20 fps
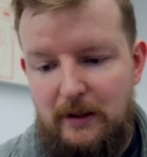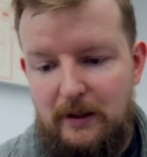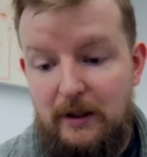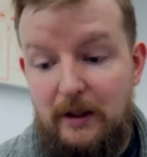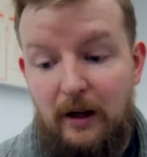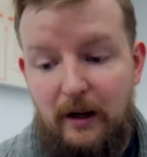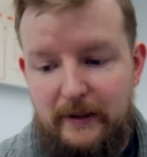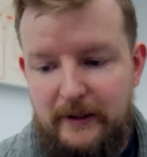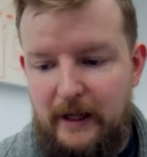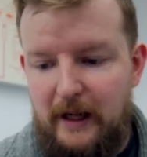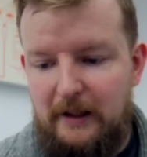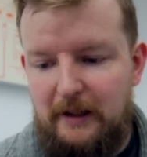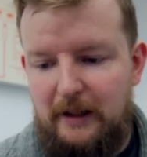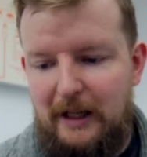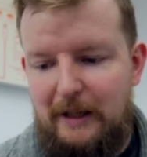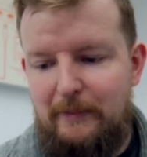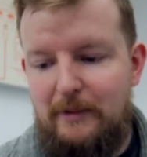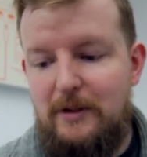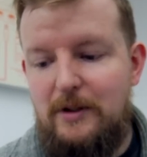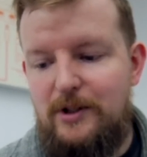Contact
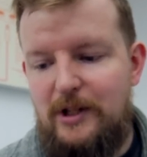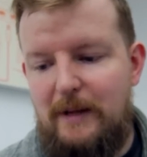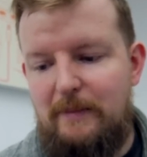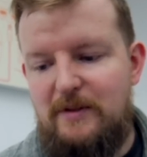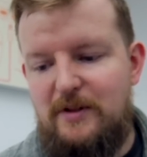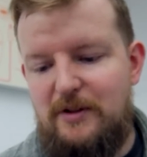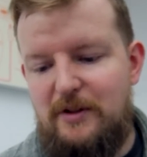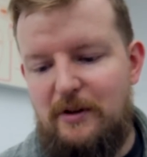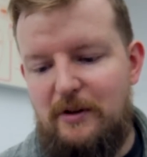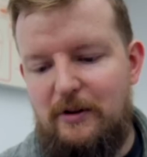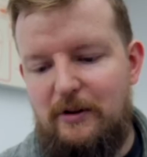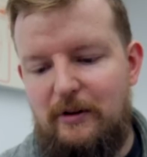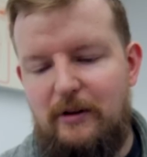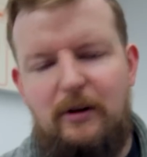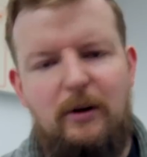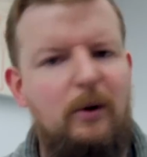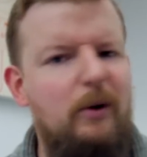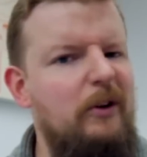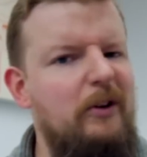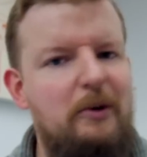name, James Turner,
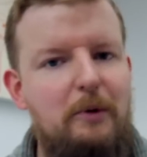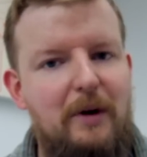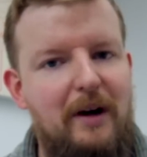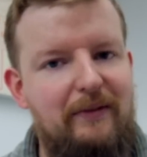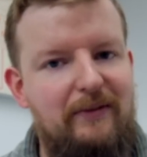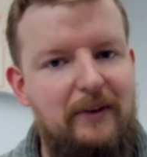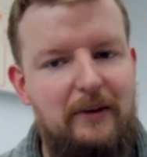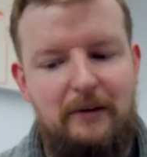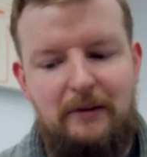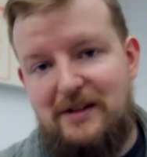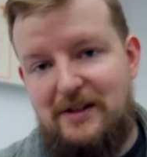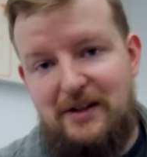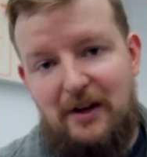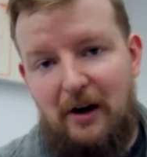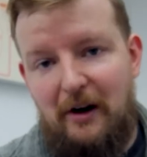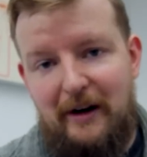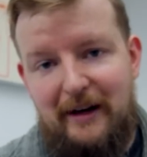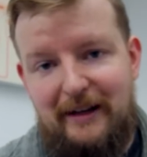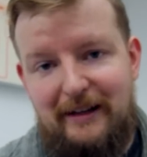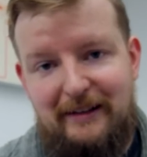or whoever.
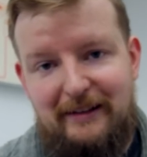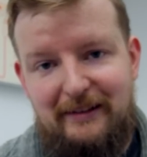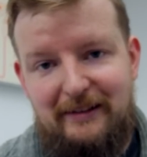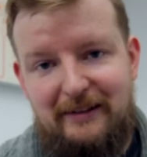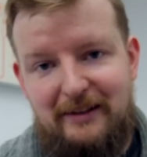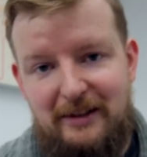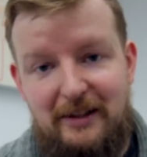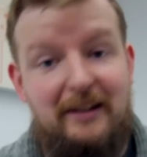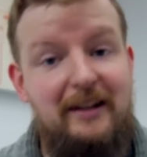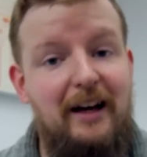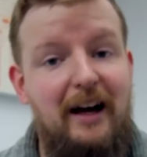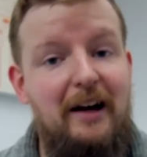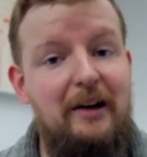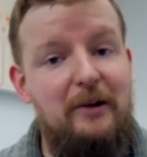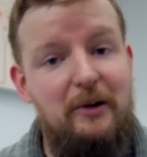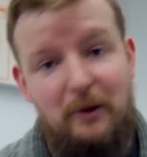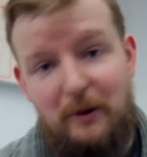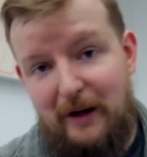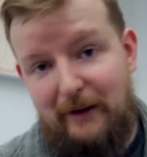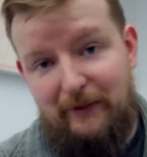Sorry, you got
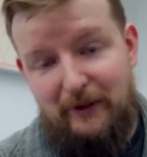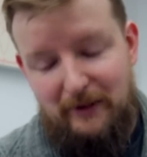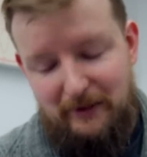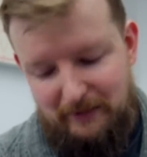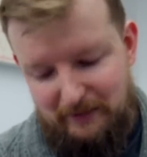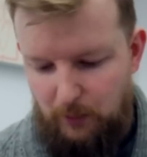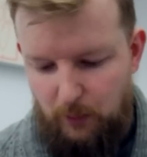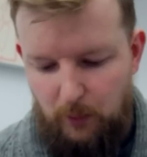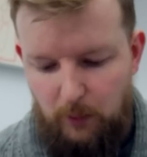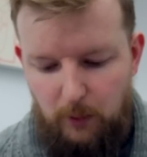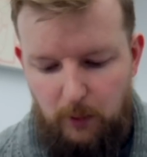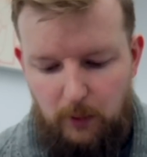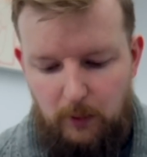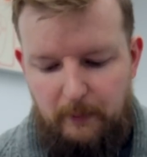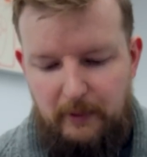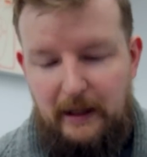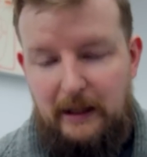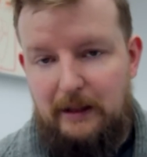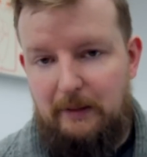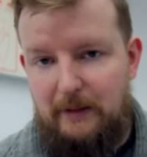whoever. Ooh, a
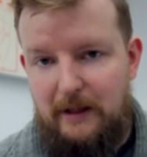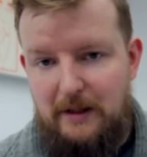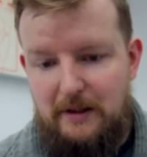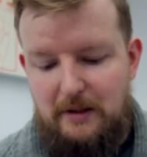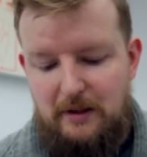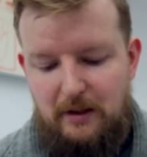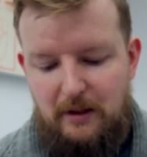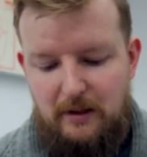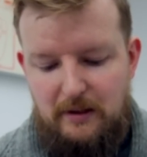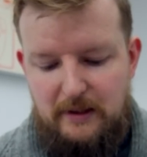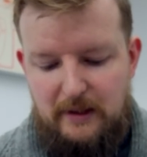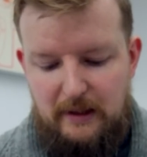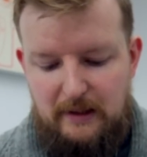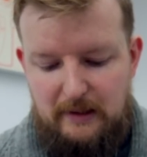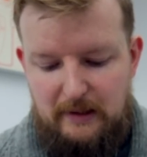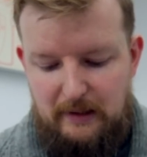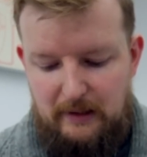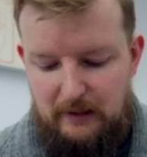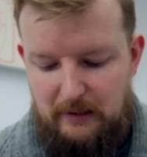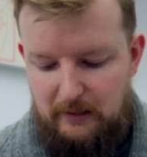pack of magic cards, I
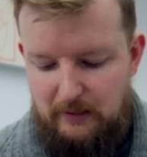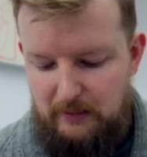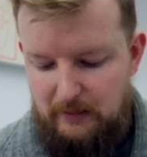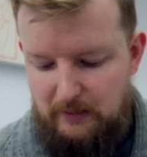see.